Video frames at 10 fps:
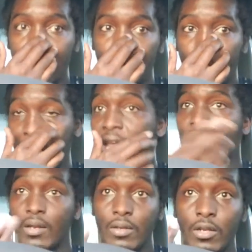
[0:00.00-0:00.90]
You're
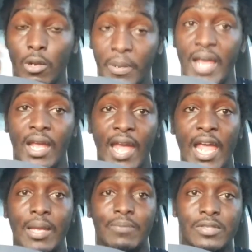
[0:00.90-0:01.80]
playing
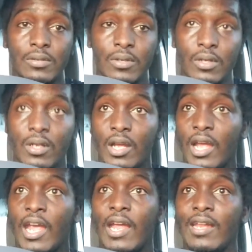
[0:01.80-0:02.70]
games.
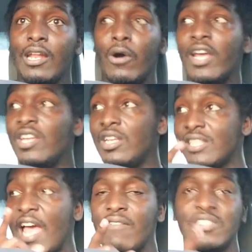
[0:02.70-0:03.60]
And you know what? He needs
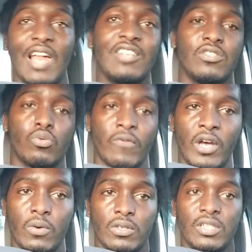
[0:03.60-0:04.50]
to have his license
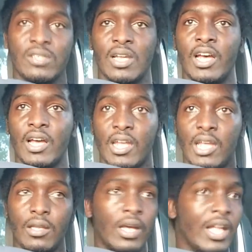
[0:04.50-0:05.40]
revoked. His
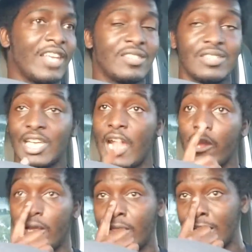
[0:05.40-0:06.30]
license to
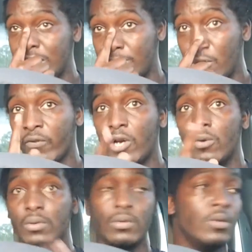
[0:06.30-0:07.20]
carry, that needs to be
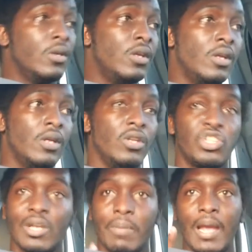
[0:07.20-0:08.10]
revoked. You
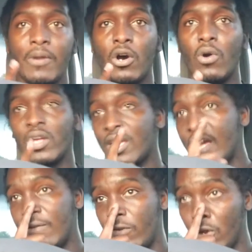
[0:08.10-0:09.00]
shouldn't be able to hold a
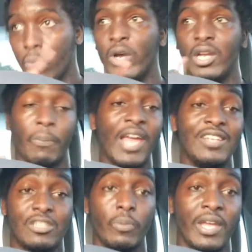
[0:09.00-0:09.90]
gun if you're willing to play
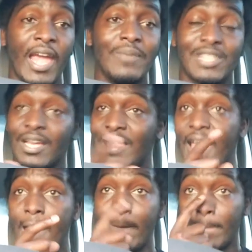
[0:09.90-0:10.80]
stupid games like that.